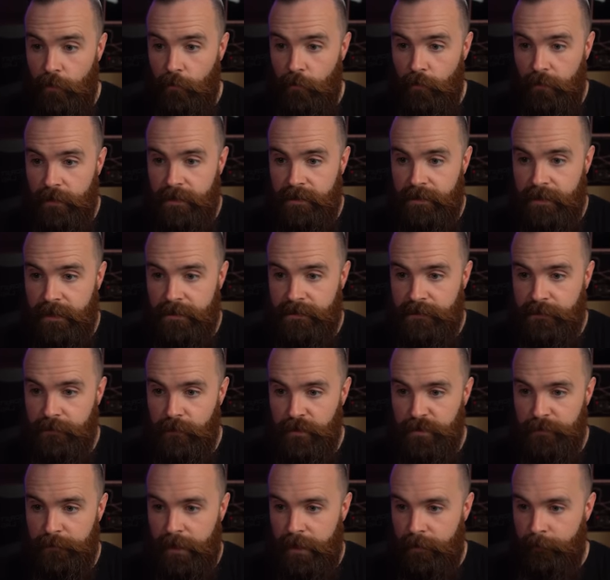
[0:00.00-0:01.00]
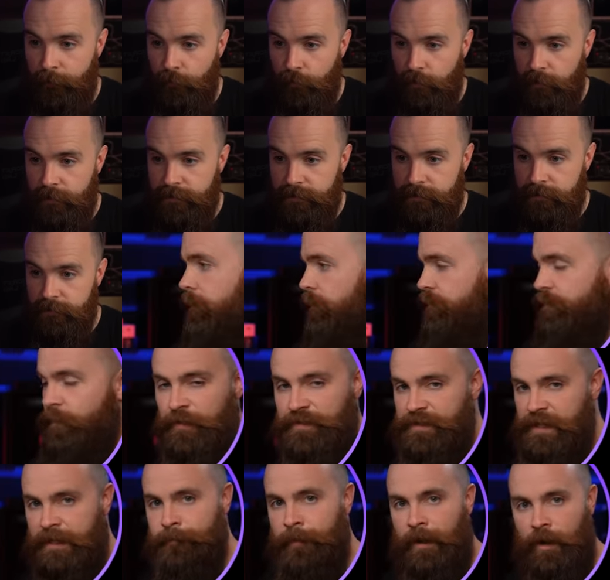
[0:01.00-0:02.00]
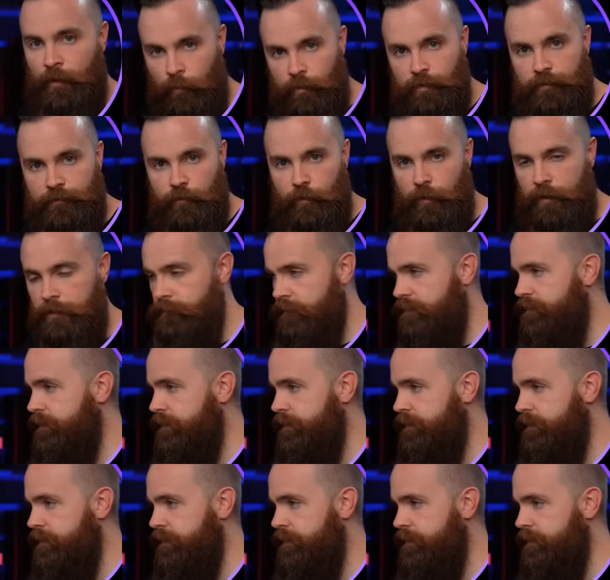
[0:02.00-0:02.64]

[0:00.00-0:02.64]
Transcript: will connect to those bad boys. Now, don't take my word for it.